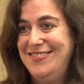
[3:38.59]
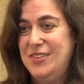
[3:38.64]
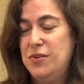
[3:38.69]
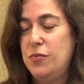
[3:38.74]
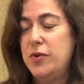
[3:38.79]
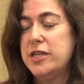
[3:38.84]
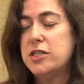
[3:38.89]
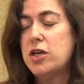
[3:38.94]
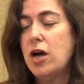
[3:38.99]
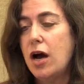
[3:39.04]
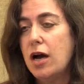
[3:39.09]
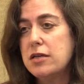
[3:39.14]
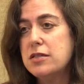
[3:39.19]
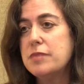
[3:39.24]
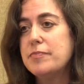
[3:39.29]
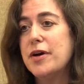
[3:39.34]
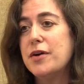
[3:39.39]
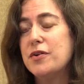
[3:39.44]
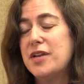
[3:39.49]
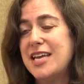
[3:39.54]
We talked
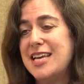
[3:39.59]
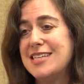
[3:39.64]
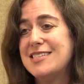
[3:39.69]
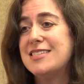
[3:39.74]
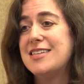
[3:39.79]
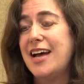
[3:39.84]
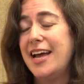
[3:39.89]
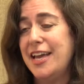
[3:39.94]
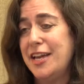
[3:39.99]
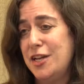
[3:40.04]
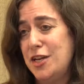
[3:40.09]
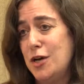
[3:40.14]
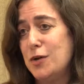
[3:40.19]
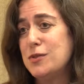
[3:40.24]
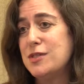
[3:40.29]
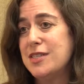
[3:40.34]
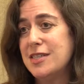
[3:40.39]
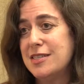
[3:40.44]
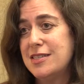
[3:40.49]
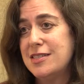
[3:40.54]
about his
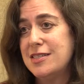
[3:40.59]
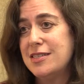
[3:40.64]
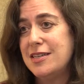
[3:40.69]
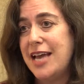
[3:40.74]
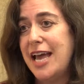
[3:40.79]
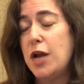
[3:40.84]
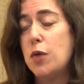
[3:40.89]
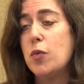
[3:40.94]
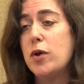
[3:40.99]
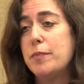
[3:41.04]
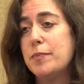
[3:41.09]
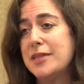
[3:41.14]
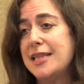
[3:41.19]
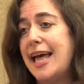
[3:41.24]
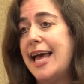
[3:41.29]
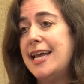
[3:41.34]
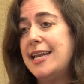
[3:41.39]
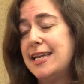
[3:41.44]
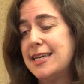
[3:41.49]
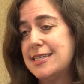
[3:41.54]
diagnosis, and we
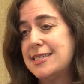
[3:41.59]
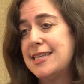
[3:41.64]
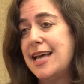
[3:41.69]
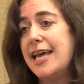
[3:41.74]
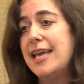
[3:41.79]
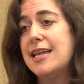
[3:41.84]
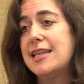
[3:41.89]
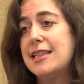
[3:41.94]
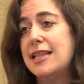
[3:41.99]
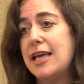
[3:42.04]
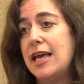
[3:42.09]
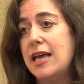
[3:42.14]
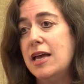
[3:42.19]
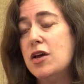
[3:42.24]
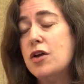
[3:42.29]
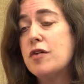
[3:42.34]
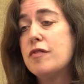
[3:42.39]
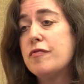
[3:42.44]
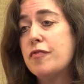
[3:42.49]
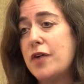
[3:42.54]
planned excitedly
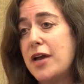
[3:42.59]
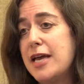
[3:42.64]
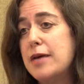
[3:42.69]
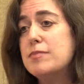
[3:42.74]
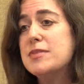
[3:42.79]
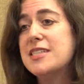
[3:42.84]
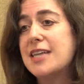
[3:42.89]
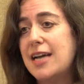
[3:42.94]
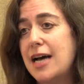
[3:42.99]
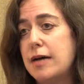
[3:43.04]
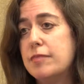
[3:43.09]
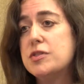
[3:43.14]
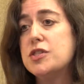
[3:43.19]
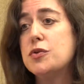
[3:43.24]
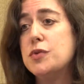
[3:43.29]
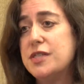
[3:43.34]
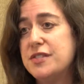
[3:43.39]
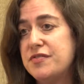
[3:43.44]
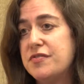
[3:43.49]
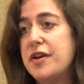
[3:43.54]
for him to come to
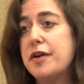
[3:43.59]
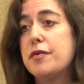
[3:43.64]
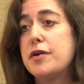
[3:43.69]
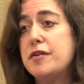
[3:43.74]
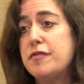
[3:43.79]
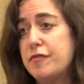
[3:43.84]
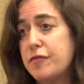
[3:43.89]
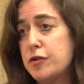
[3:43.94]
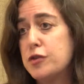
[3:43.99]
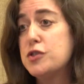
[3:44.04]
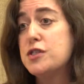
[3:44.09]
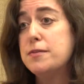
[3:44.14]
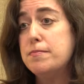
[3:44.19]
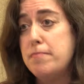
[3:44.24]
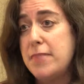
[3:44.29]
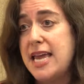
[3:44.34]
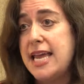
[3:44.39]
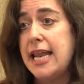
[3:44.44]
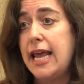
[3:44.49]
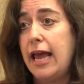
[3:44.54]
his very first
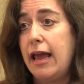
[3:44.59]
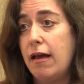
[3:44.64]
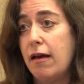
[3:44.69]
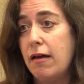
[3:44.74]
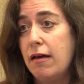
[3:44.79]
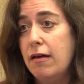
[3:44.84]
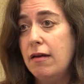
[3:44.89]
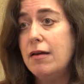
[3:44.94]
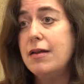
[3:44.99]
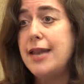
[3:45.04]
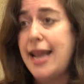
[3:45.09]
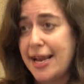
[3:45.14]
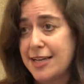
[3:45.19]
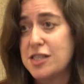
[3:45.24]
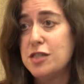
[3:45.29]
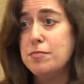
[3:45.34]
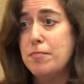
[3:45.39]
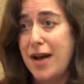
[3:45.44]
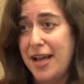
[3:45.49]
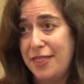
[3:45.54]
meeting
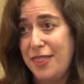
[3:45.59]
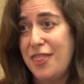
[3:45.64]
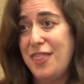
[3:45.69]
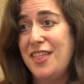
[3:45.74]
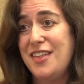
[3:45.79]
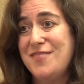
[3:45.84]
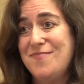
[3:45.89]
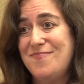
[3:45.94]
next month.